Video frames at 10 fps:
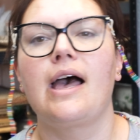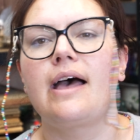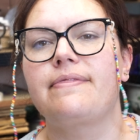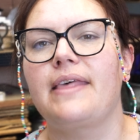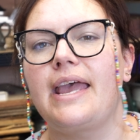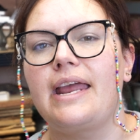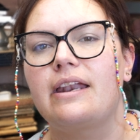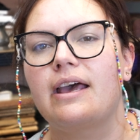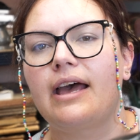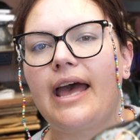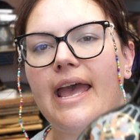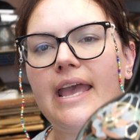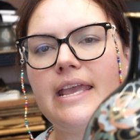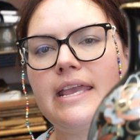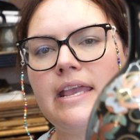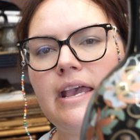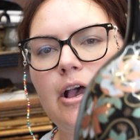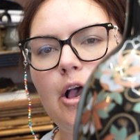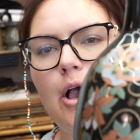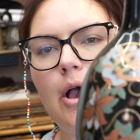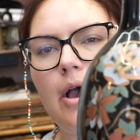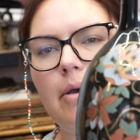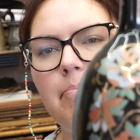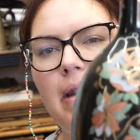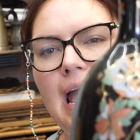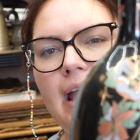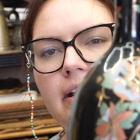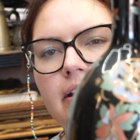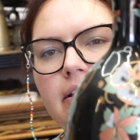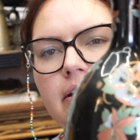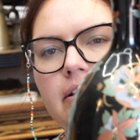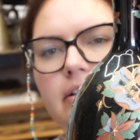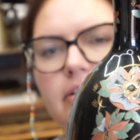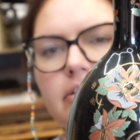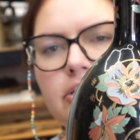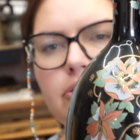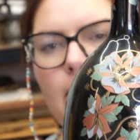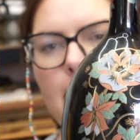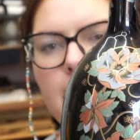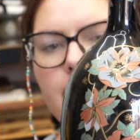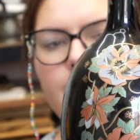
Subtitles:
And then a black ceramic